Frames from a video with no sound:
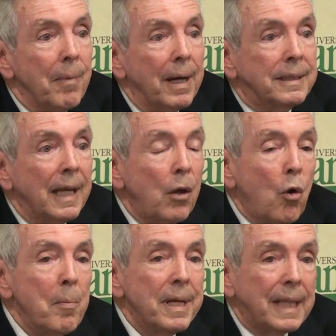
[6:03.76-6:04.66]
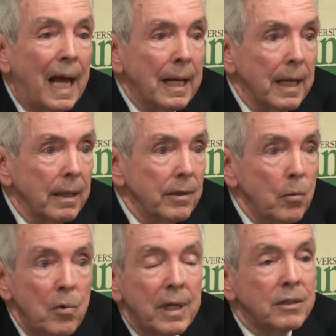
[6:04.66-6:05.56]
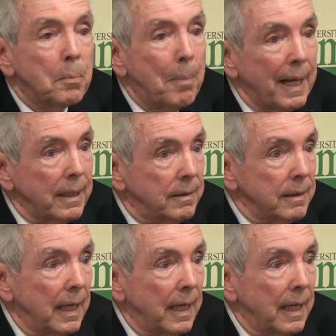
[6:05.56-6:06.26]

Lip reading: Telecom Italia. You would expect